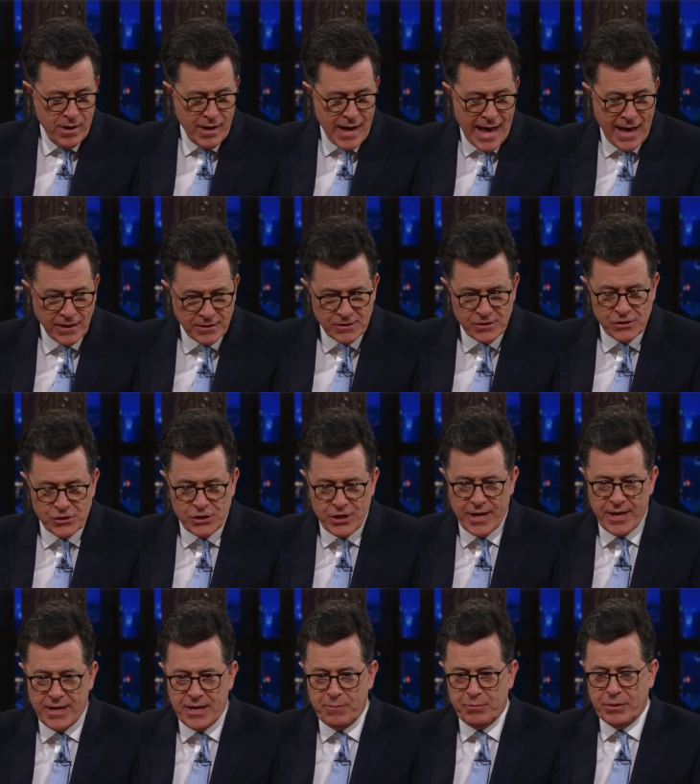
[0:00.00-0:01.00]
Allison
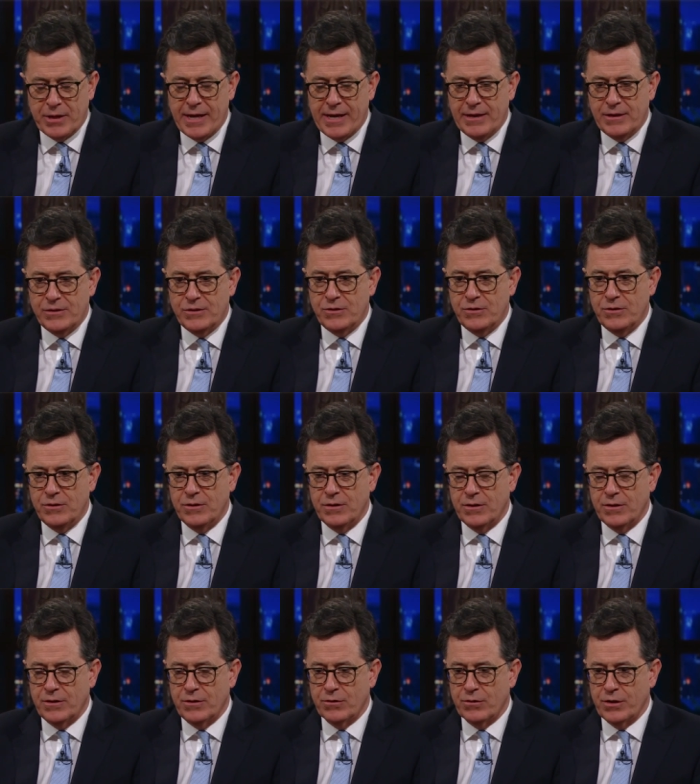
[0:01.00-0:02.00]
Janney played
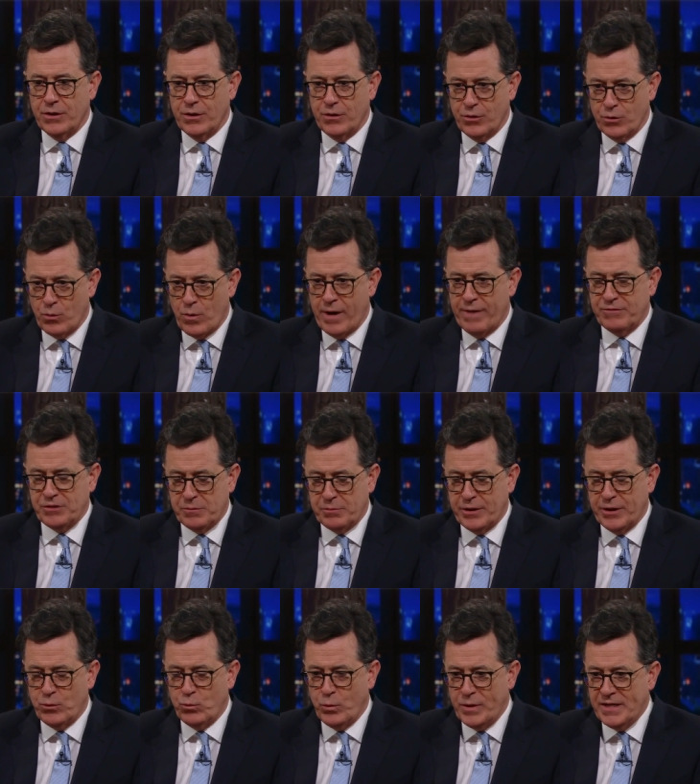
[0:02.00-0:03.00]
your wife. She
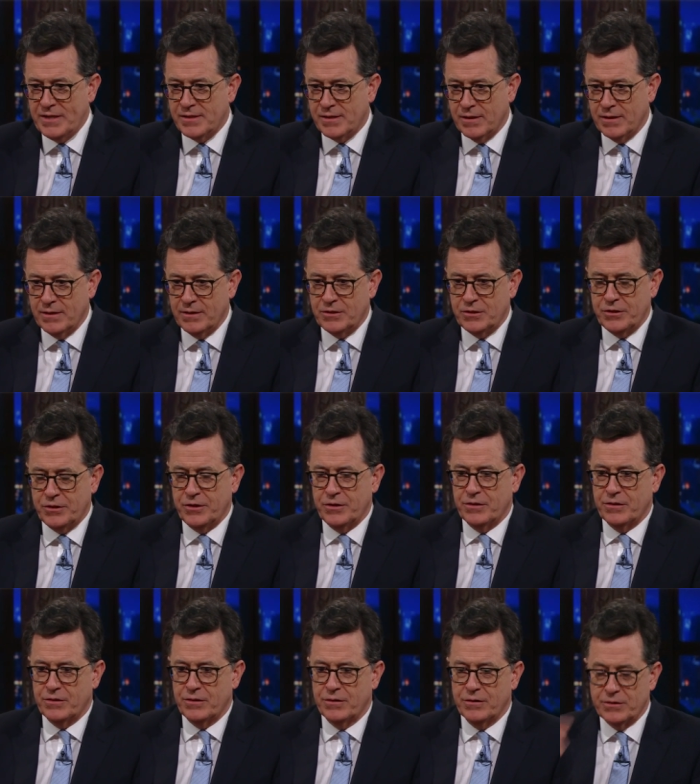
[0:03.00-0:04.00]
played Ouisa
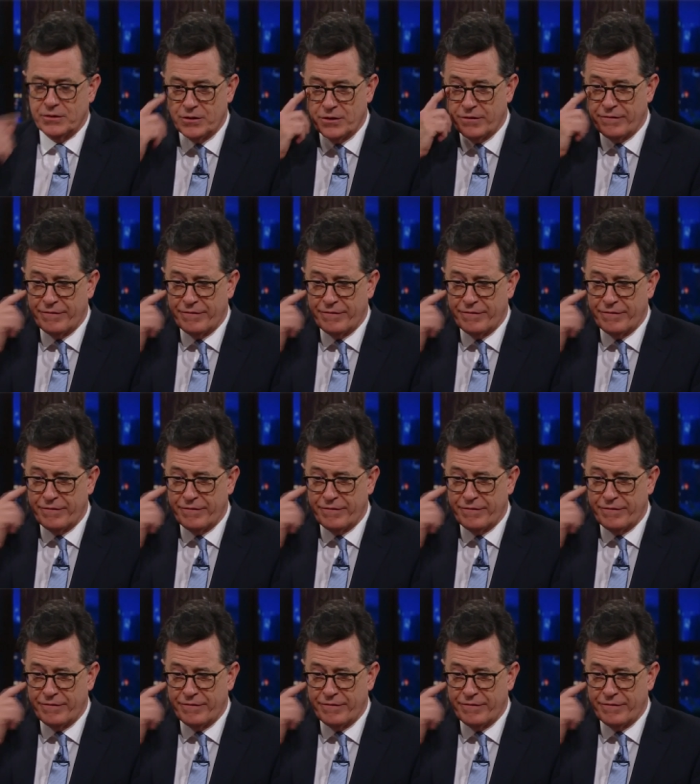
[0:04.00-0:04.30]
to your